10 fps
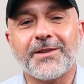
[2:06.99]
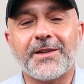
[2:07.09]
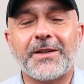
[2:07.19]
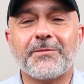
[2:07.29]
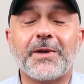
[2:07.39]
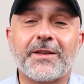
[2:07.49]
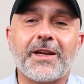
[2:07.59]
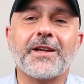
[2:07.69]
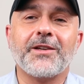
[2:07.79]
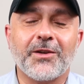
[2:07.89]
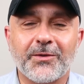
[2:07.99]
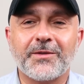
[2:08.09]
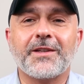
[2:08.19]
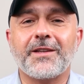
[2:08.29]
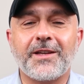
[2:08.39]
but they
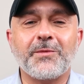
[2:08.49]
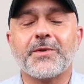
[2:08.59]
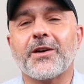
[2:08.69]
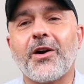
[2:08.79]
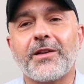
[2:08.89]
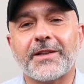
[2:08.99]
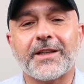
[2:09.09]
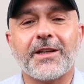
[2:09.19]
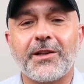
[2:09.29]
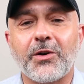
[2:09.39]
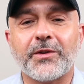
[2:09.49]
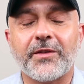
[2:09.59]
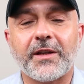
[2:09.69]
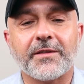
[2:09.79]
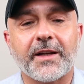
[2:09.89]
keep calling it cologne and
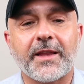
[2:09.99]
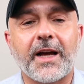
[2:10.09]
things like